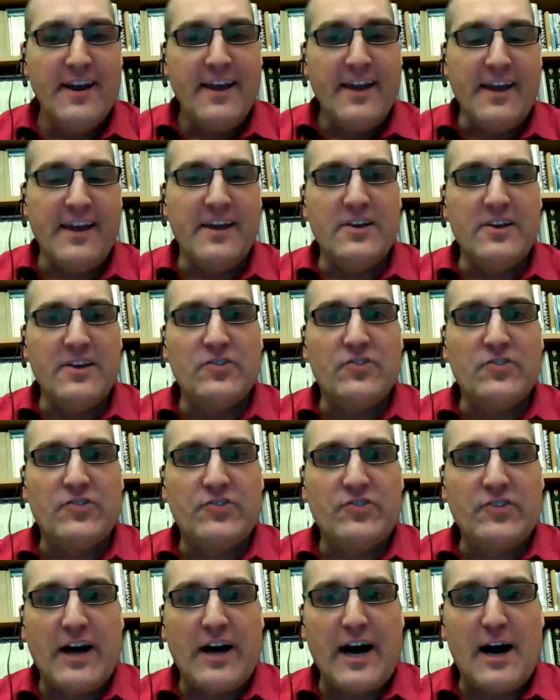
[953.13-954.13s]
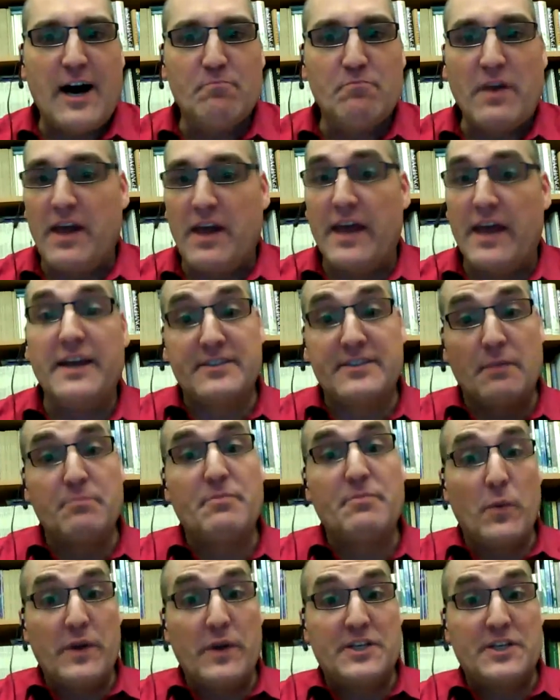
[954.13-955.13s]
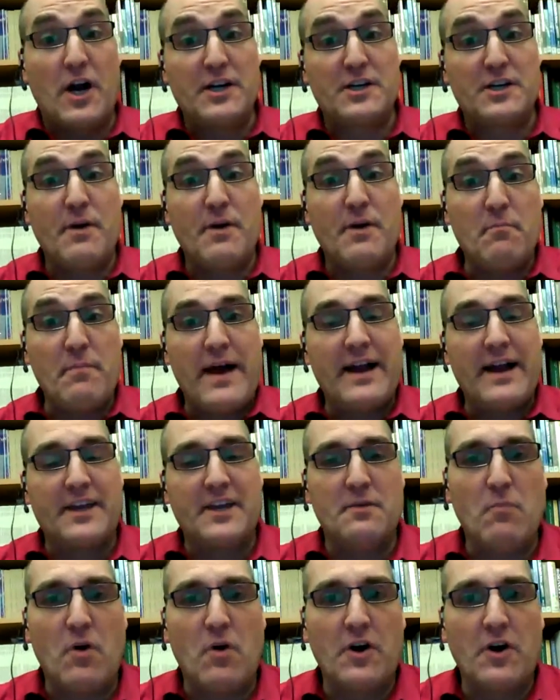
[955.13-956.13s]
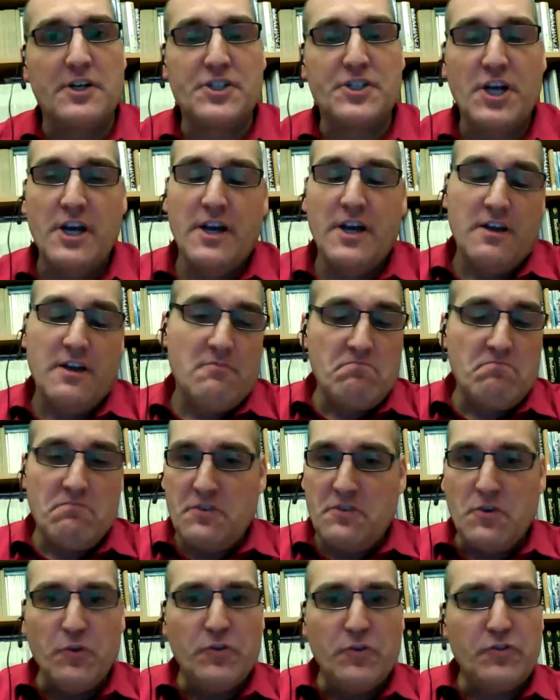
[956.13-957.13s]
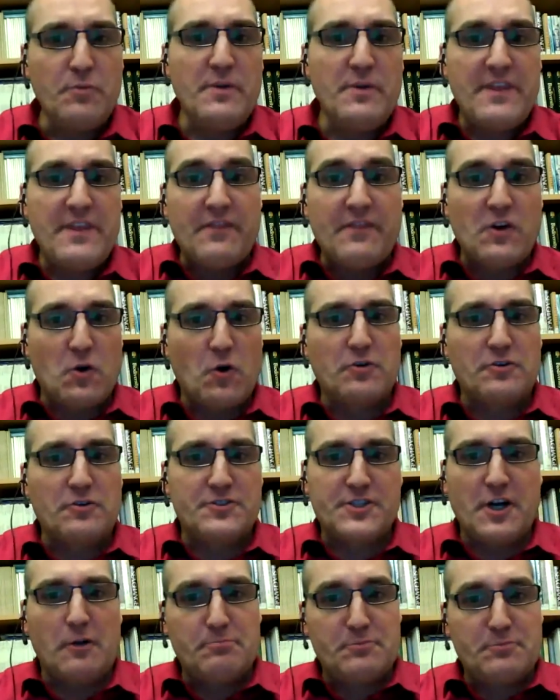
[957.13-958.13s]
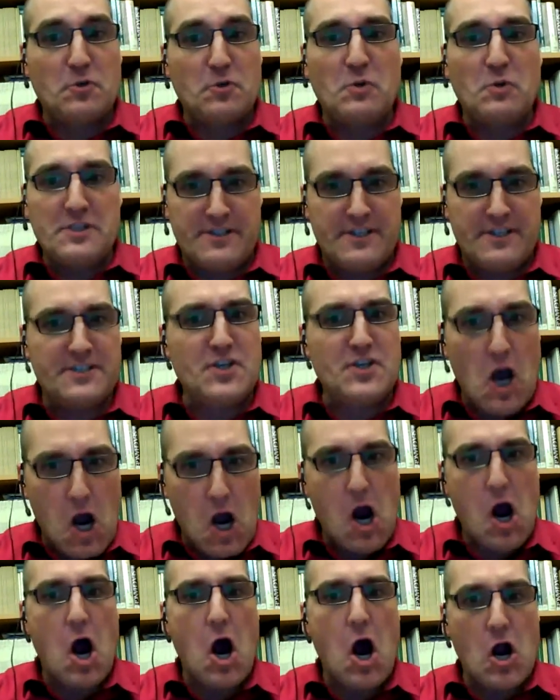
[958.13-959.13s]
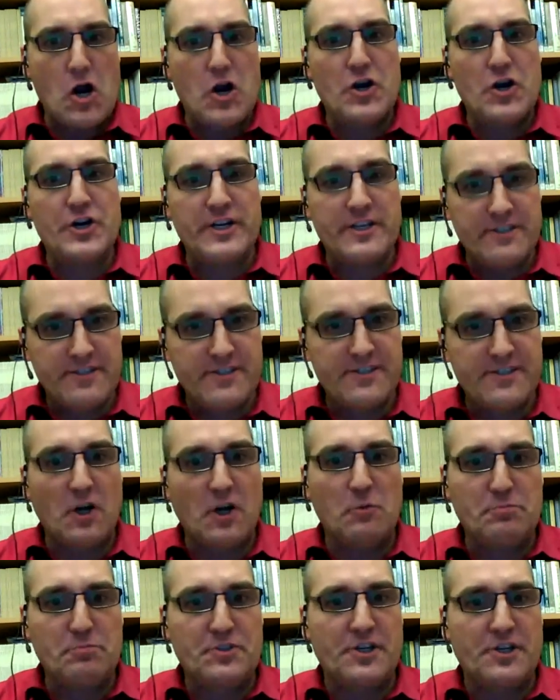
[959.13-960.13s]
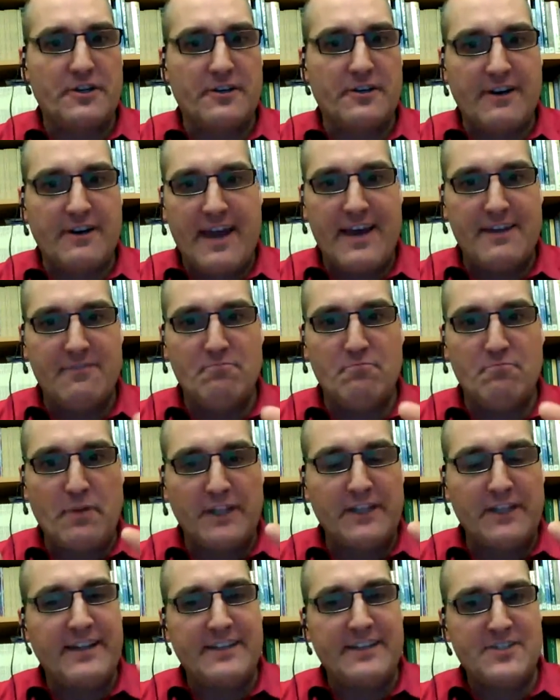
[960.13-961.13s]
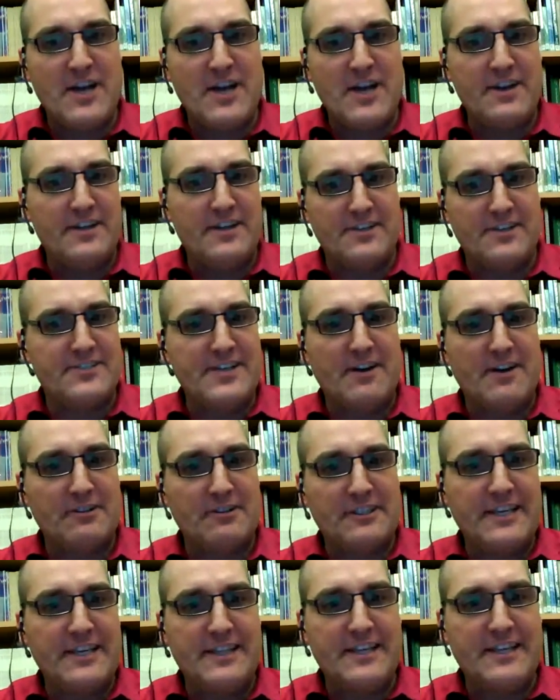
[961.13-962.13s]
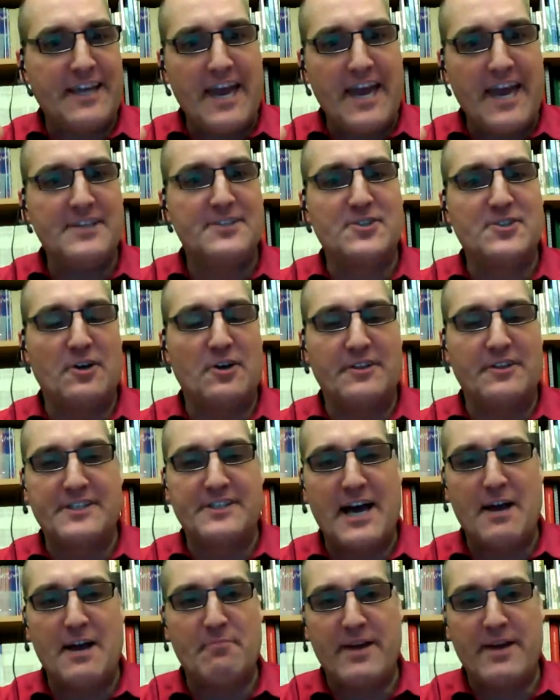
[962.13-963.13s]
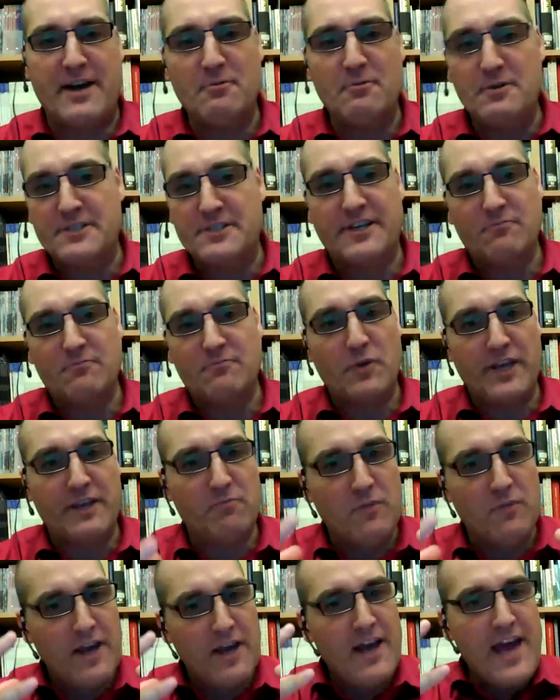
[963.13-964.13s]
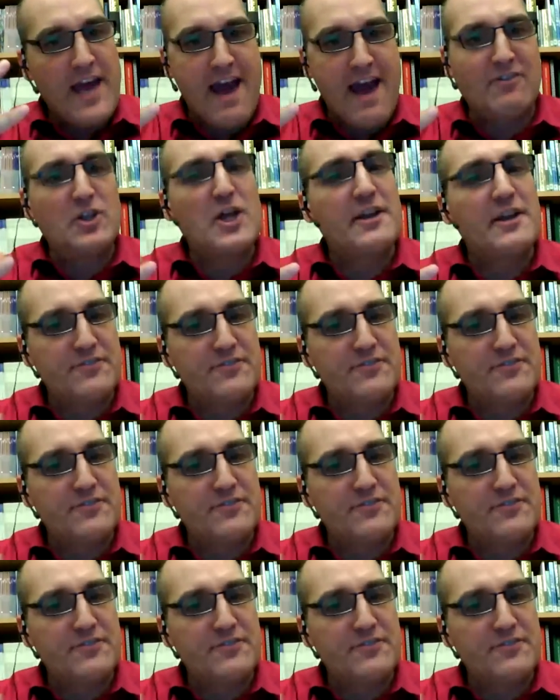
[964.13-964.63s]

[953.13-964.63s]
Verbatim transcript: is, um, and it's something we talked about back in March, used to be that the coral sculpture was this hard sculpture. And Billy, that's not necessarily the case all the time now, is it? We have a lot of